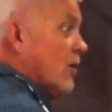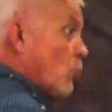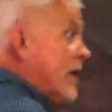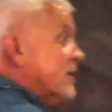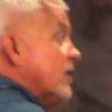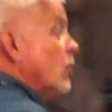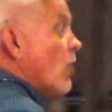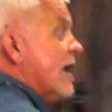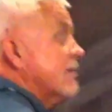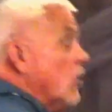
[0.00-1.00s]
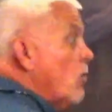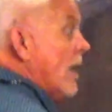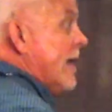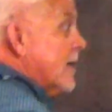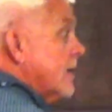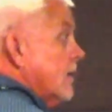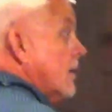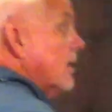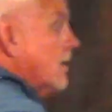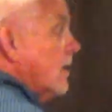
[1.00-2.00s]
the winds and the waves obeyed.
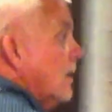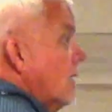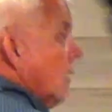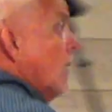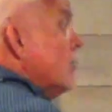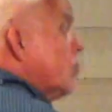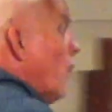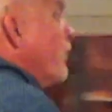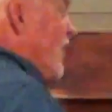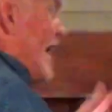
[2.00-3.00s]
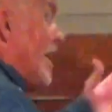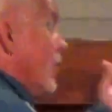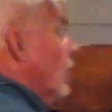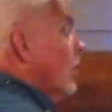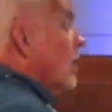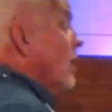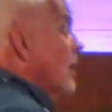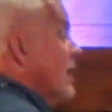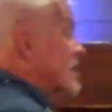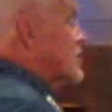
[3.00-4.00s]
So fear
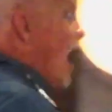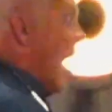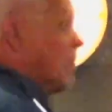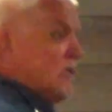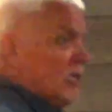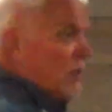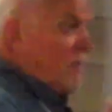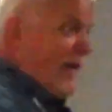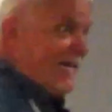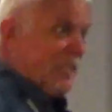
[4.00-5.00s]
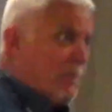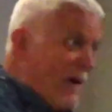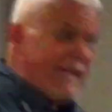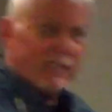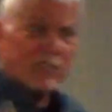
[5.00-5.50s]
is the opposite of peace, and peace is